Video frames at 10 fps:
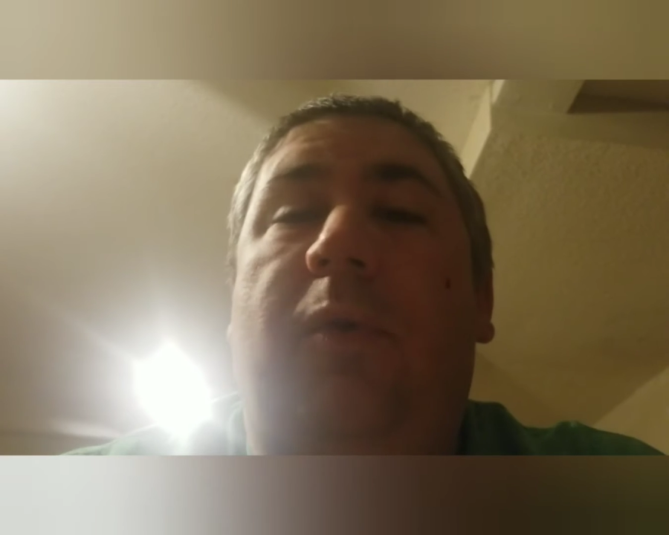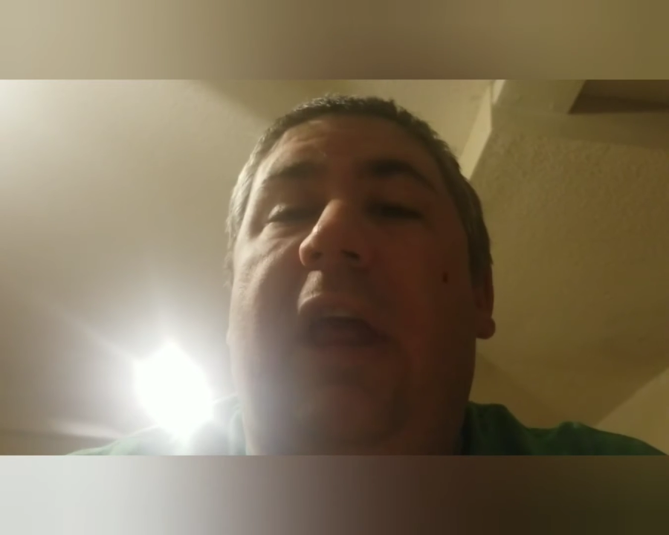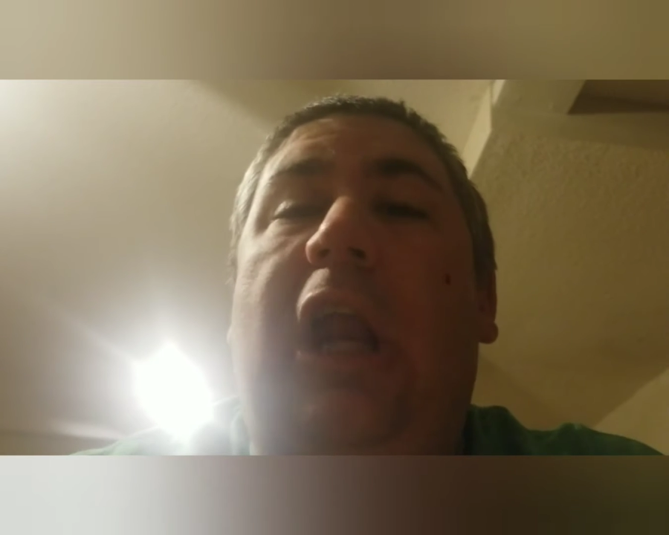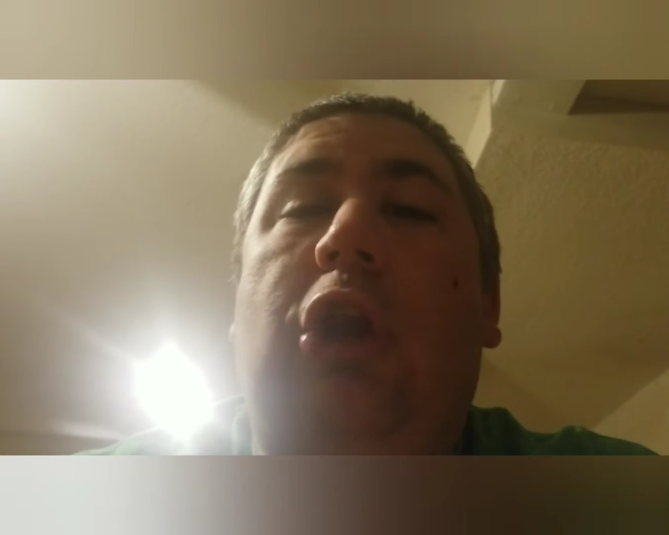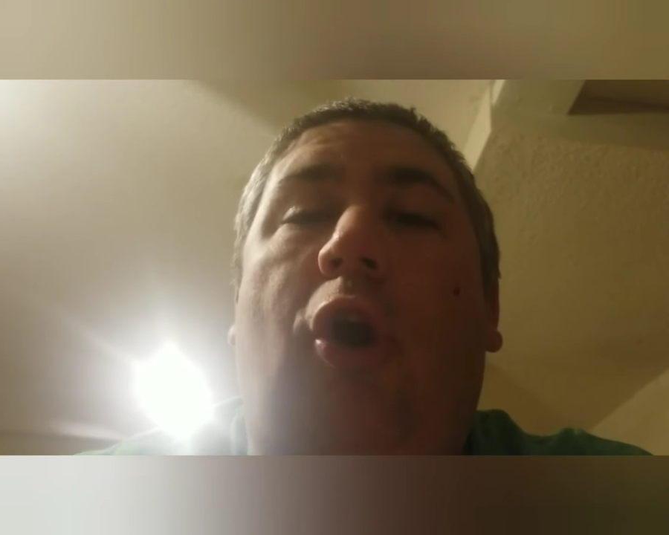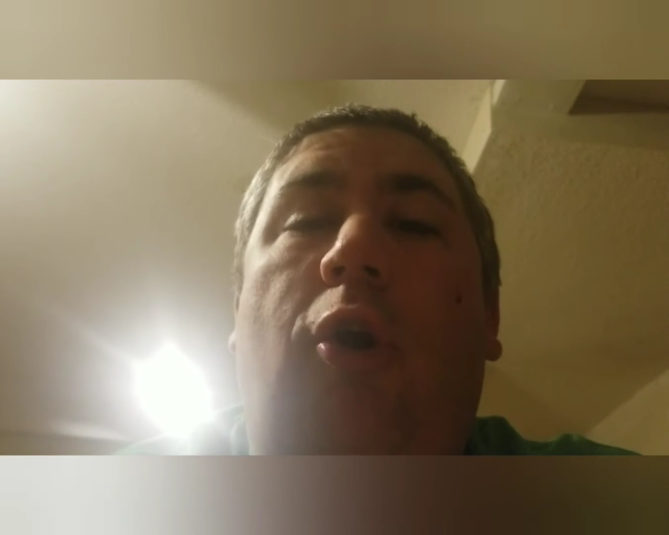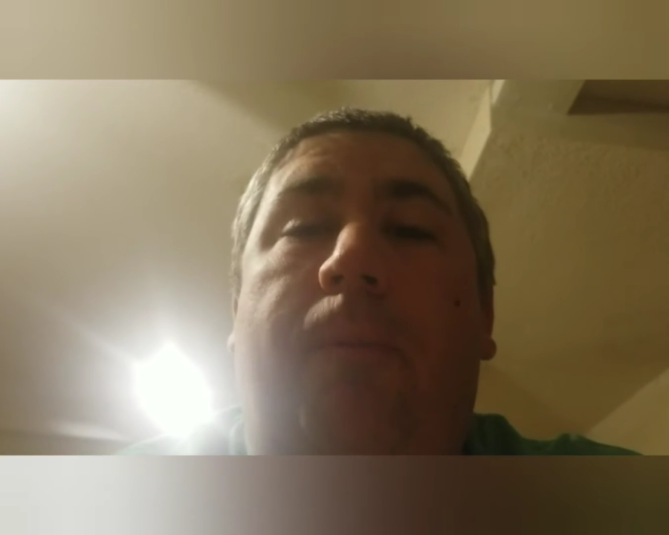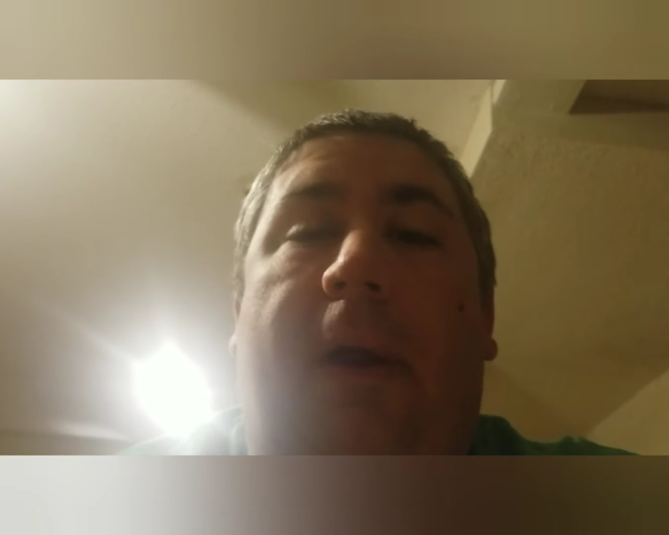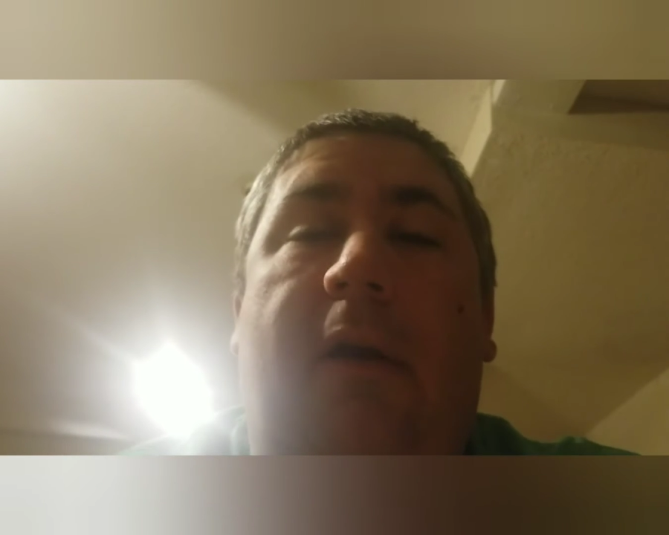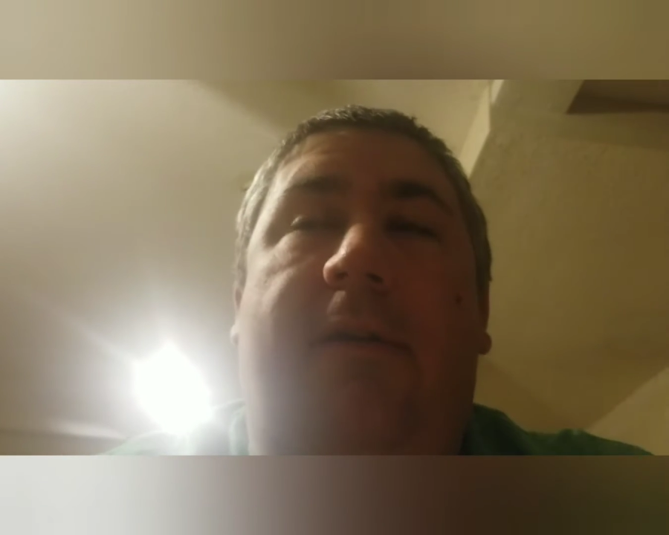with internal
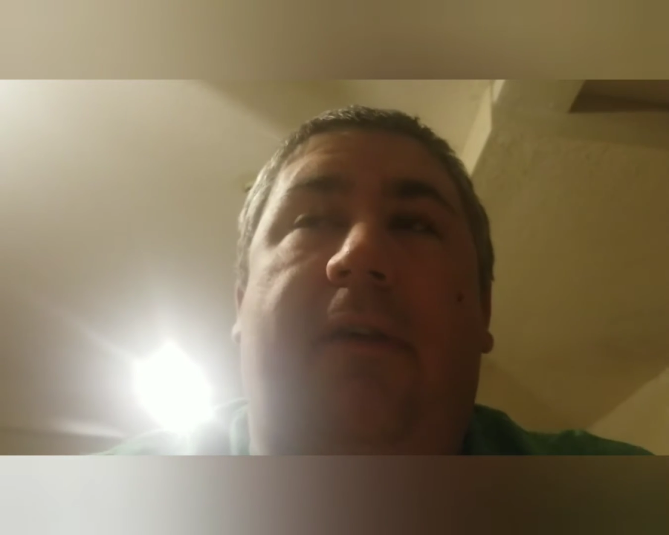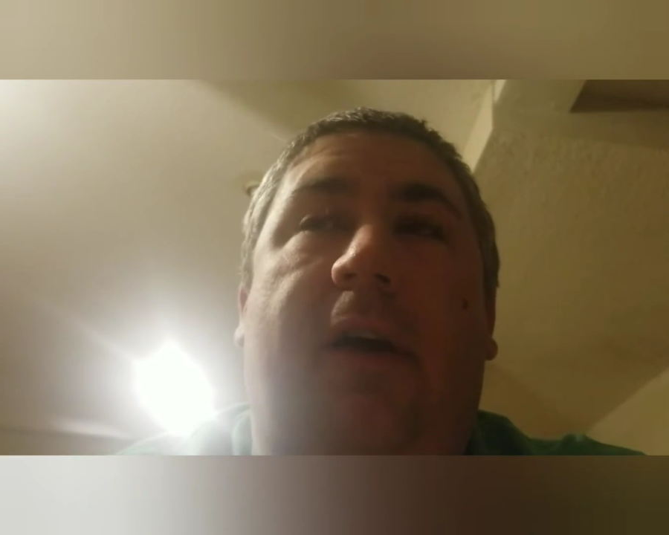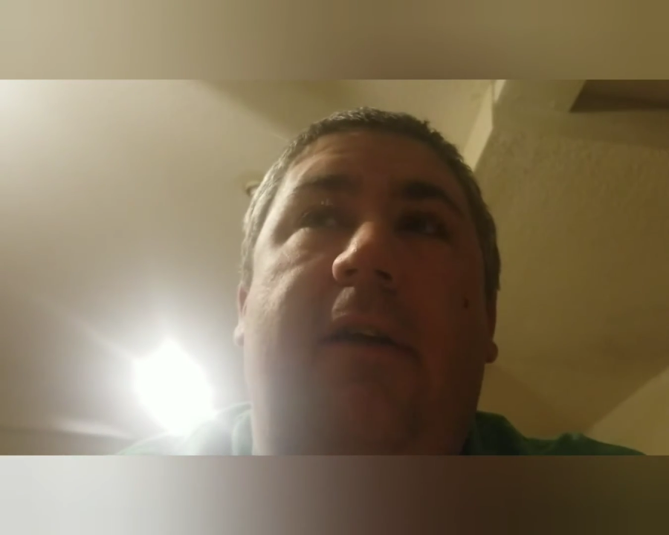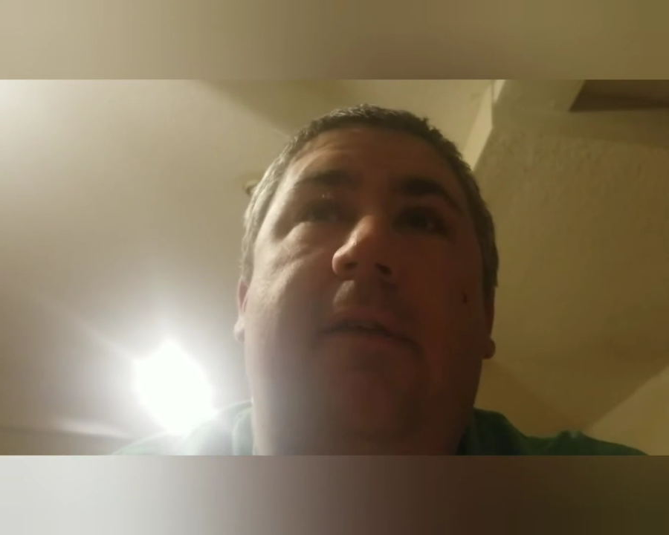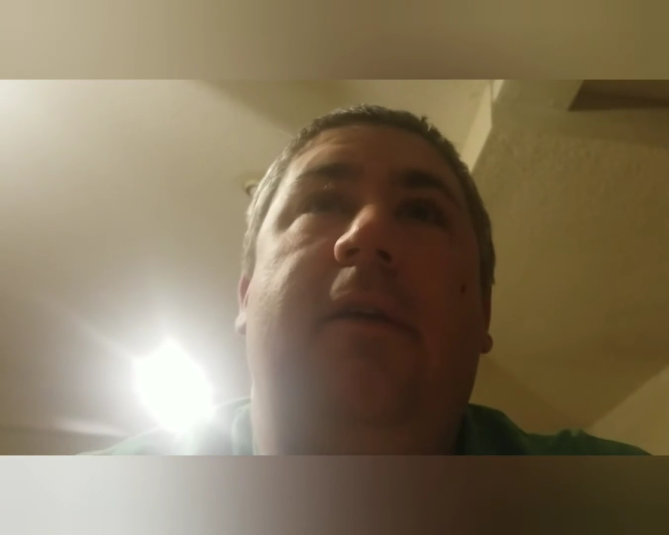parasites.